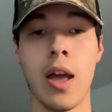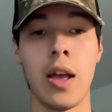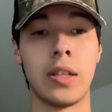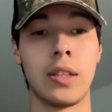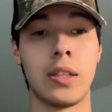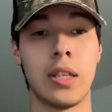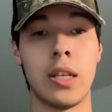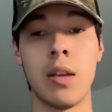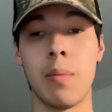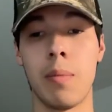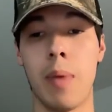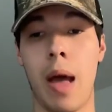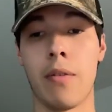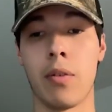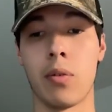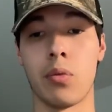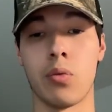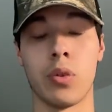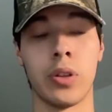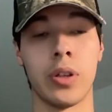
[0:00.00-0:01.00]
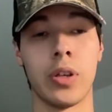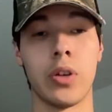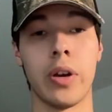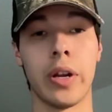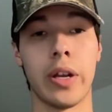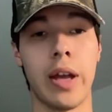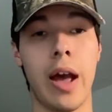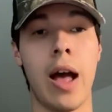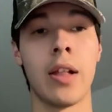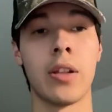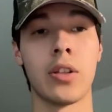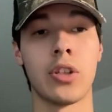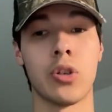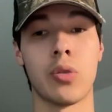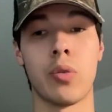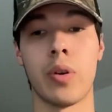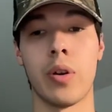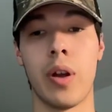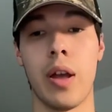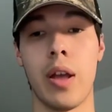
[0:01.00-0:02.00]
see him have a really great college
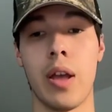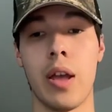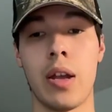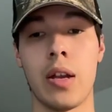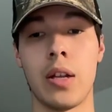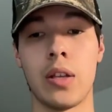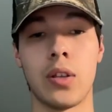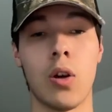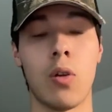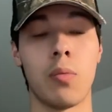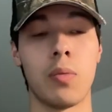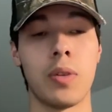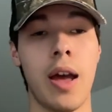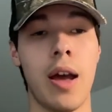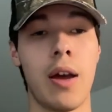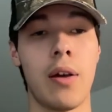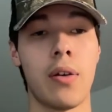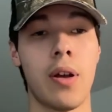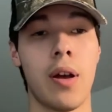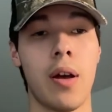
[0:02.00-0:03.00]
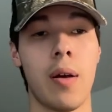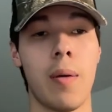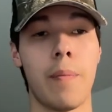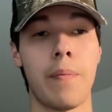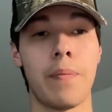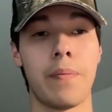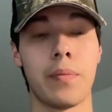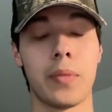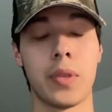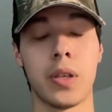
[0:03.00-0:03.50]
career in his hometown,